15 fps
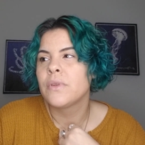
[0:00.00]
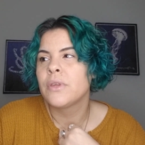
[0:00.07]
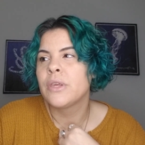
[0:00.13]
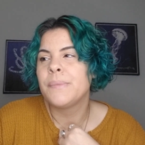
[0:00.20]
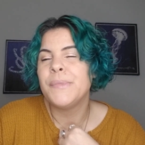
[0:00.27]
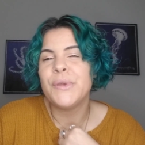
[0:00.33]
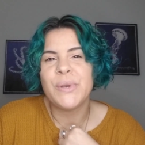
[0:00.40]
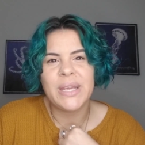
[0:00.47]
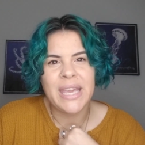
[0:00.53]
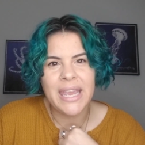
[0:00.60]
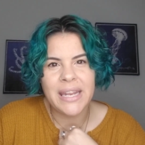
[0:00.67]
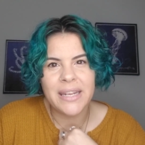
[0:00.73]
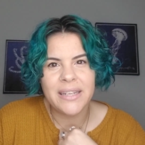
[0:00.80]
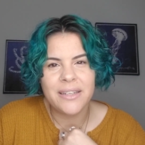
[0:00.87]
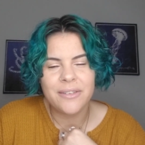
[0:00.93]

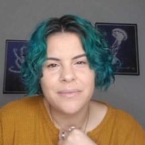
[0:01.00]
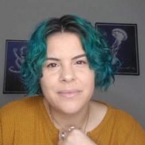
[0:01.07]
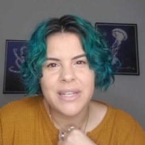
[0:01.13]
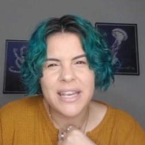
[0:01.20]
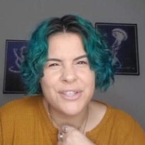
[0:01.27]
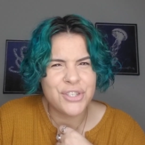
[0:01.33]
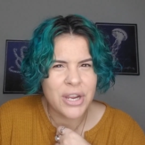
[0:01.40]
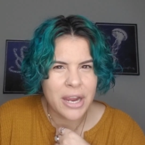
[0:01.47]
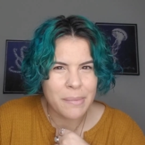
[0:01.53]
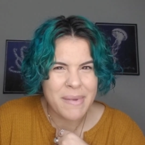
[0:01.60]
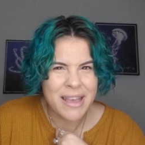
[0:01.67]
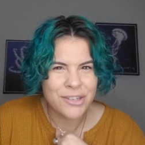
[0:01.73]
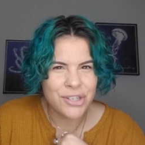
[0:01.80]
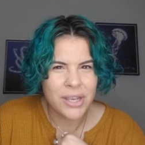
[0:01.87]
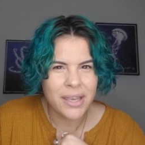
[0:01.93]
miscommunicated as dark
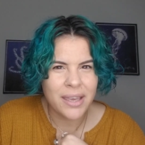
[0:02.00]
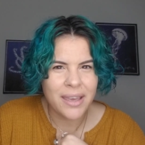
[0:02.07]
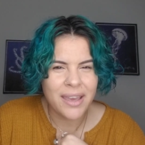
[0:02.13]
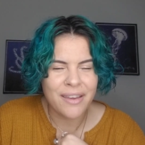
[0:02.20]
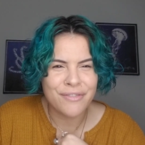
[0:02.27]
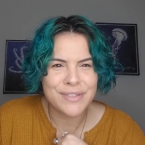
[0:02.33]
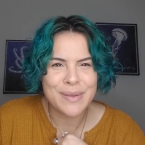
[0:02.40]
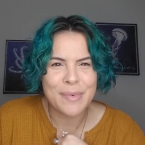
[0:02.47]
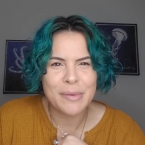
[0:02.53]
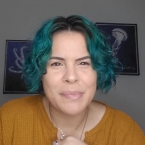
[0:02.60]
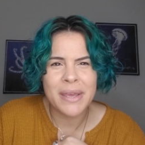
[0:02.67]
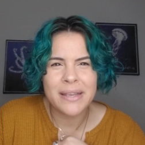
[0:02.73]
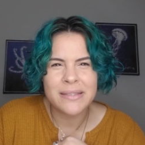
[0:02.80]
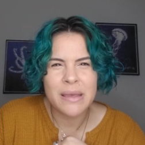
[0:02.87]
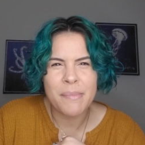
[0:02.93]
magic if someone
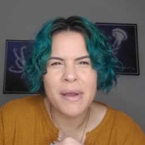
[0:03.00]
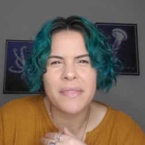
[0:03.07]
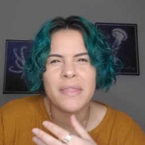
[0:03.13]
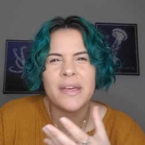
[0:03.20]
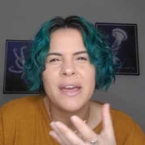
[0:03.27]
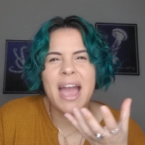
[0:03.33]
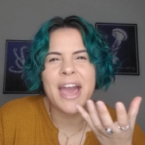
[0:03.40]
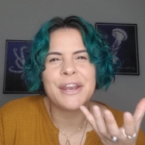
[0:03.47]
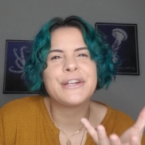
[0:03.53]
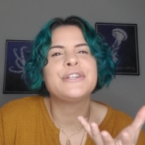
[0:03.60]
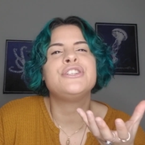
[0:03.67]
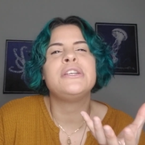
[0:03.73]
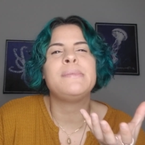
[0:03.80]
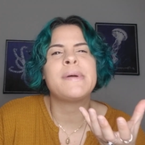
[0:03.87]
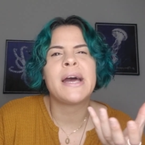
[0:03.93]
picks up on the
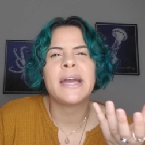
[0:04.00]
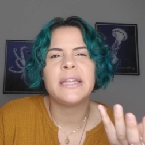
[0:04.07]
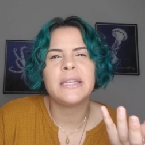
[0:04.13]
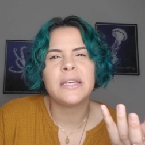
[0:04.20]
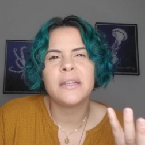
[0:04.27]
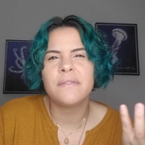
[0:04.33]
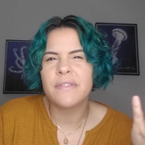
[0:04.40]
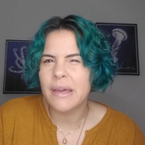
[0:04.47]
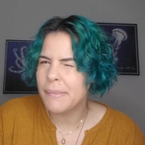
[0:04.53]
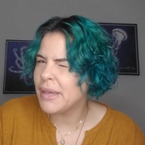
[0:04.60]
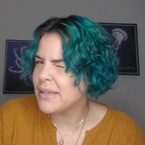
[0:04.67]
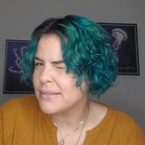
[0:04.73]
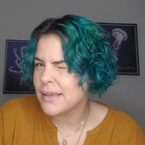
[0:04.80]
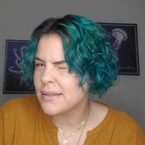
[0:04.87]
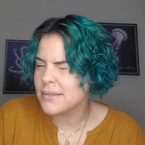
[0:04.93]
energy behind it, if that
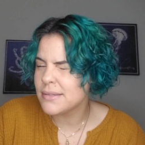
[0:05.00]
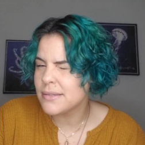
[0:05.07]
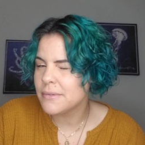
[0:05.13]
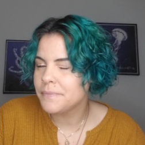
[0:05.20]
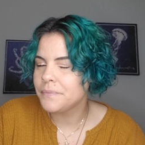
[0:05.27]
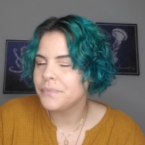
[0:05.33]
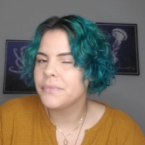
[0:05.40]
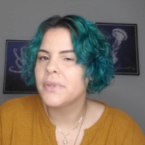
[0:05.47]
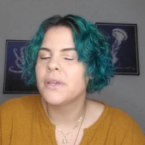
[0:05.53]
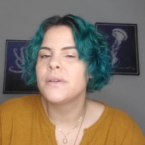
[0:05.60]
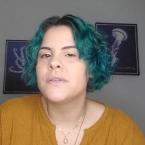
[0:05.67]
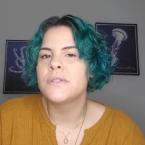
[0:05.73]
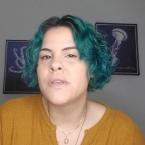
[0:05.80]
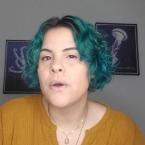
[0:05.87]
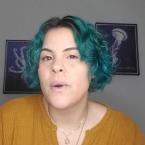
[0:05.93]
makes sense.
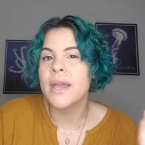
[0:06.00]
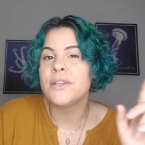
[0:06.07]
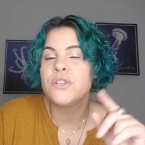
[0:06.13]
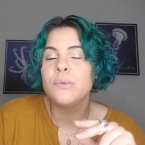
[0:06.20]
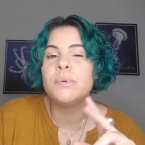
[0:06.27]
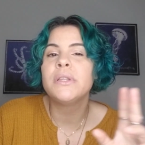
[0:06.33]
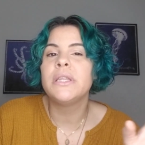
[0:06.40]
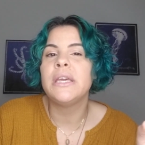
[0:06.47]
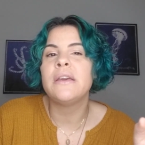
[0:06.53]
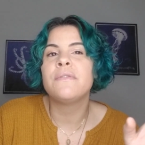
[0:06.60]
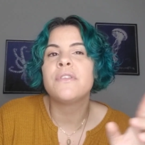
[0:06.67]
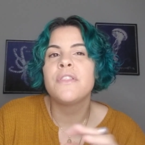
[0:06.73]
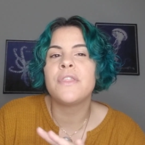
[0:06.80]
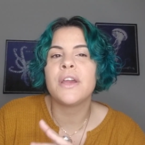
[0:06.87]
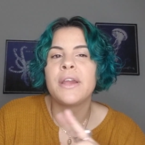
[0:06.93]
So I do believe
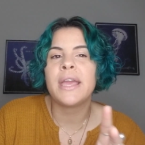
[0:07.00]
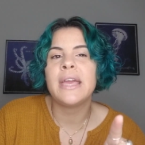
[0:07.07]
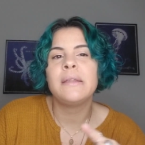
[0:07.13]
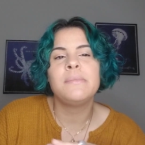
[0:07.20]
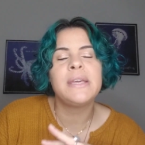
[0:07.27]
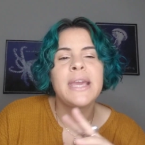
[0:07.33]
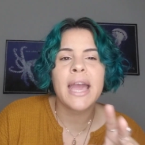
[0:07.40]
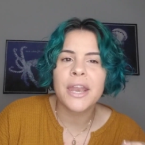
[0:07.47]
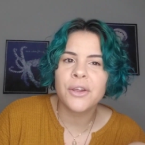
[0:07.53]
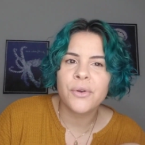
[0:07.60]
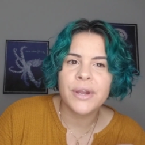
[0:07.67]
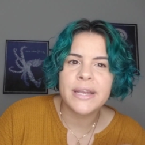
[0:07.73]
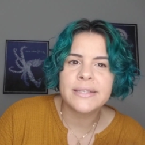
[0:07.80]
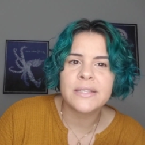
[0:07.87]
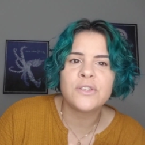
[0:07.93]
that there can be
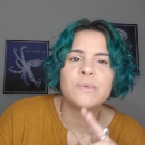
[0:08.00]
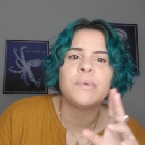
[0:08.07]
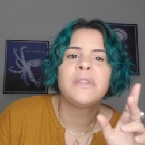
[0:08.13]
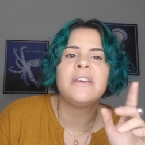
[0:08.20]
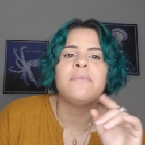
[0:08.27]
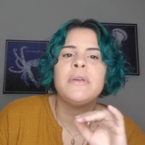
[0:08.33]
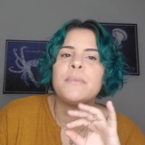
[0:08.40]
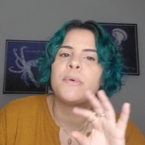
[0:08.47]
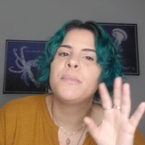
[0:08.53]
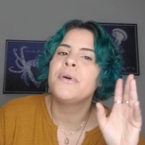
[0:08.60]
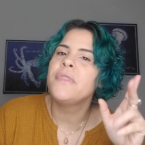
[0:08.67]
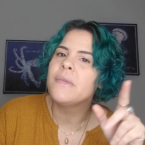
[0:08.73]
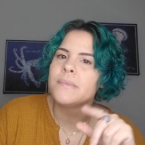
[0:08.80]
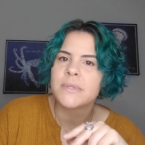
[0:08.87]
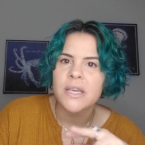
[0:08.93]
categories. I do believe people
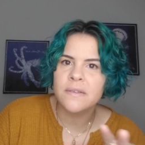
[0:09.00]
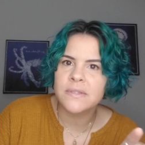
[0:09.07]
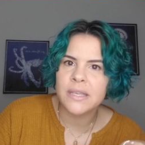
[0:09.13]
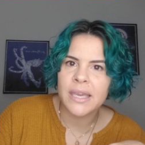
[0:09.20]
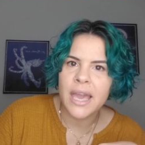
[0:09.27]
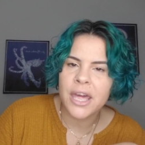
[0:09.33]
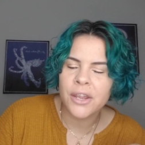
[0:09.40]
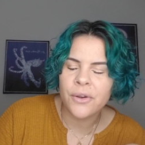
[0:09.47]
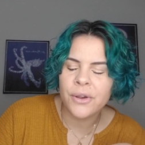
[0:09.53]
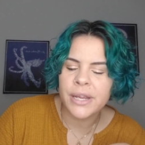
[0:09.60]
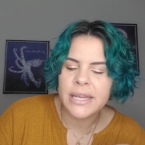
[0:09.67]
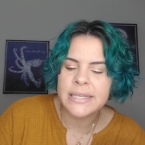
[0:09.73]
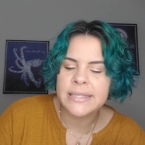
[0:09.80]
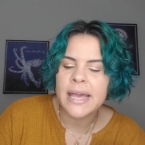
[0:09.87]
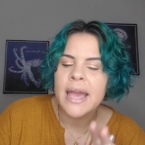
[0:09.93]
put themselves in categories.